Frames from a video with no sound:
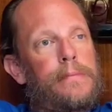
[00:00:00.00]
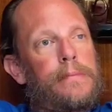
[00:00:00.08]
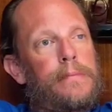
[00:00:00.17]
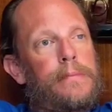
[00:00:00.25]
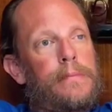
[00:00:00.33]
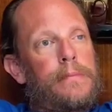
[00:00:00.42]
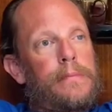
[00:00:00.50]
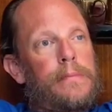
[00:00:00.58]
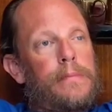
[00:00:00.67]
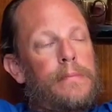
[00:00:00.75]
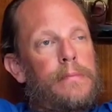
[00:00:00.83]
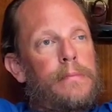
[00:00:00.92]

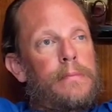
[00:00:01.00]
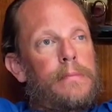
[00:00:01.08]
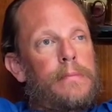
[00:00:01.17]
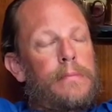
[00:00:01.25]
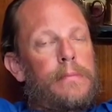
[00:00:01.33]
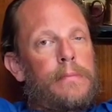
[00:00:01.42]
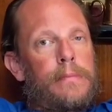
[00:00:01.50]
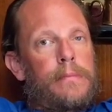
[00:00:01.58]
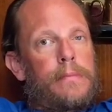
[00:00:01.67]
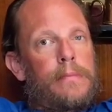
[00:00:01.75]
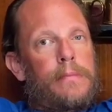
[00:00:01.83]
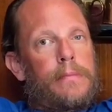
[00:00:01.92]

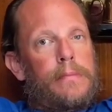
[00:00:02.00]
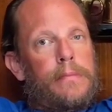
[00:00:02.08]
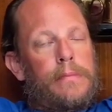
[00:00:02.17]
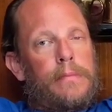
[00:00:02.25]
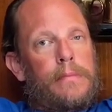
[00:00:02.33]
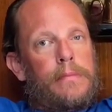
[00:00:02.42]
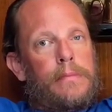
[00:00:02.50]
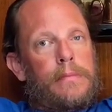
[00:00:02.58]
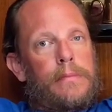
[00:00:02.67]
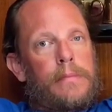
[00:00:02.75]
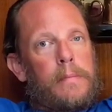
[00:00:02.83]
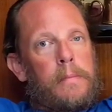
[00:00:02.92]

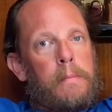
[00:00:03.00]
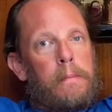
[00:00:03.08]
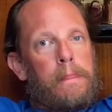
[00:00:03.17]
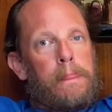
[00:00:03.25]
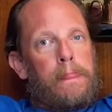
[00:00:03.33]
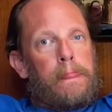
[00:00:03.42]
(silent)